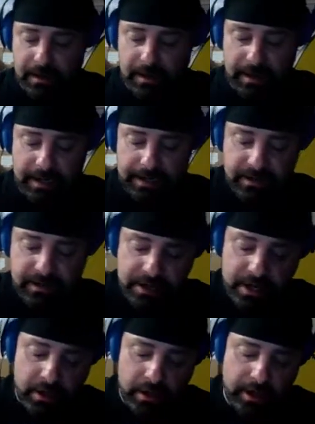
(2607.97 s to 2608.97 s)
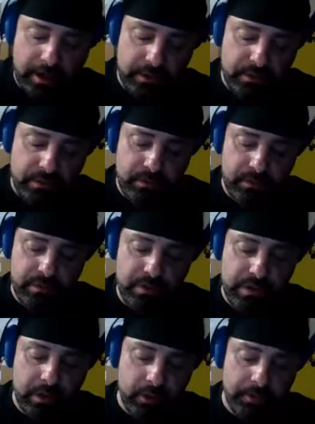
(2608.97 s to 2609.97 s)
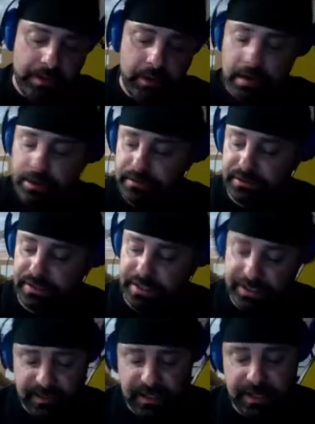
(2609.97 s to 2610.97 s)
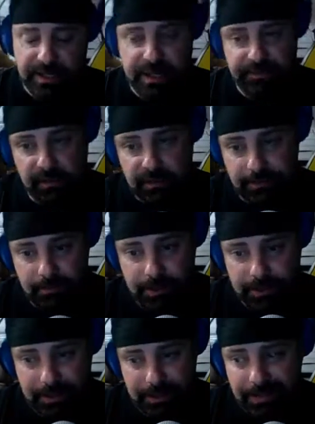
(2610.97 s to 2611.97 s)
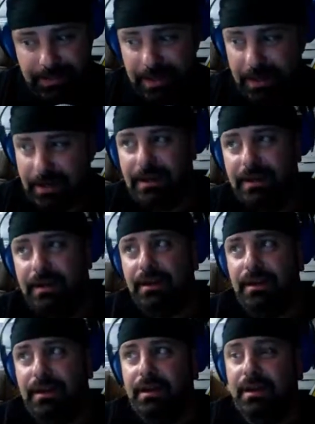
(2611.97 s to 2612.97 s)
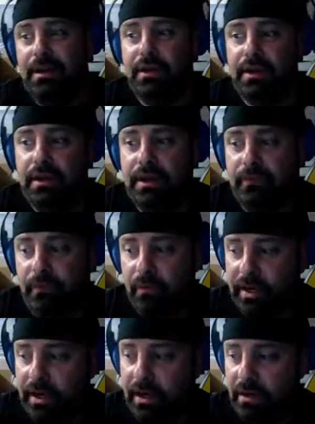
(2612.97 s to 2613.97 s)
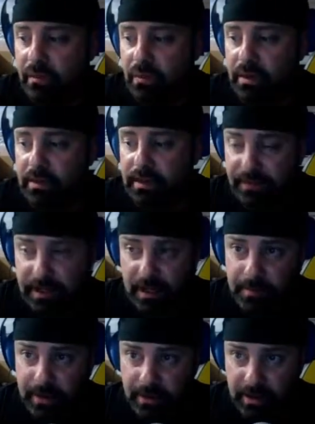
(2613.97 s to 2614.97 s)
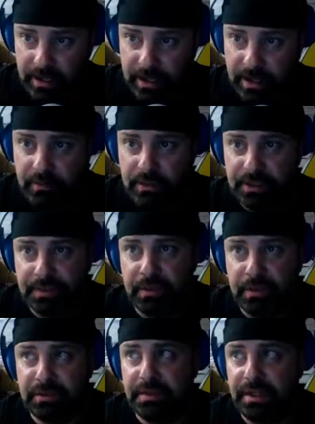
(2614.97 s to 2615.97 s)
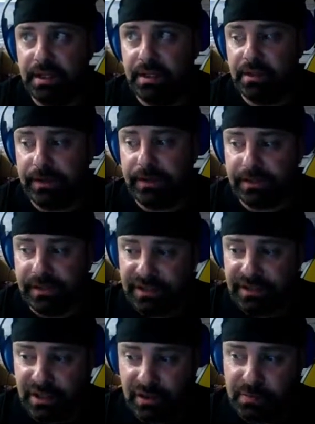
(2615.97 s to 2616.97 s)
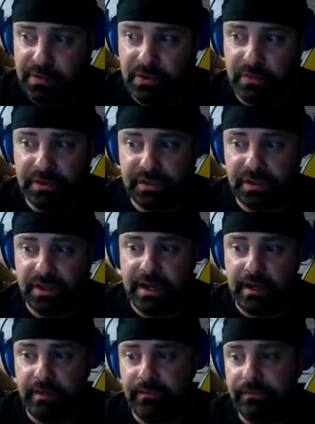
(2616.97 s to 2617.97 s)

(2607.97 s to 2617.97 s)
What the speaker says: I didn't know. I don't know about other cities not having clean water. I think if we're living in America and we're supposed to be the greatest nation in the world, we shouldn't have